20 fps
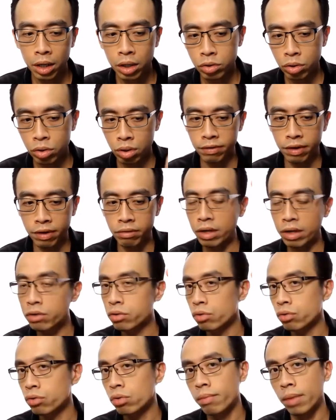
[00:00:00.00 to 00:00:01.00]
So if I run
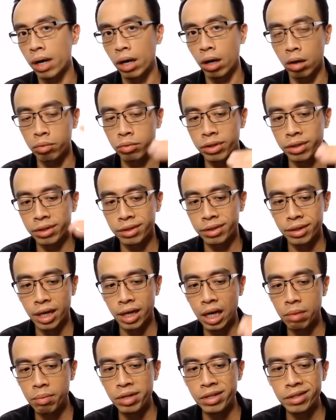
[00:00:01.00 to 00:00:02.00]
through my options,
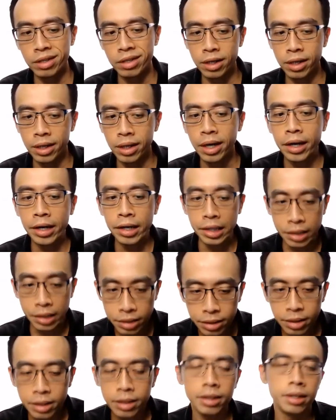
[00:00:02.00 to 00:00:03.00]
A, B, C, D,
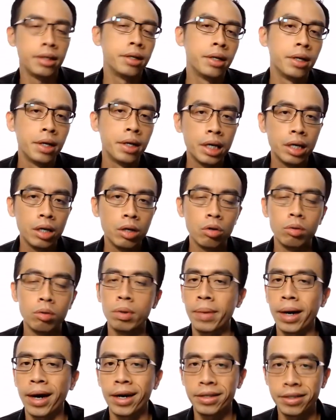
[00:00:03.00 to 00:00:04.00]
C will be
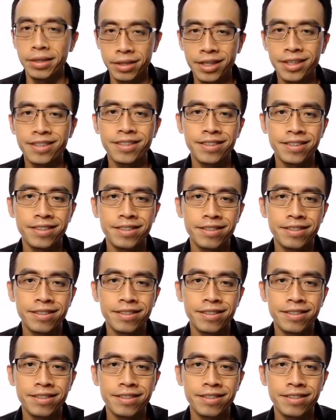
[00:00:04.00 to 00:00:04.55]
my answer.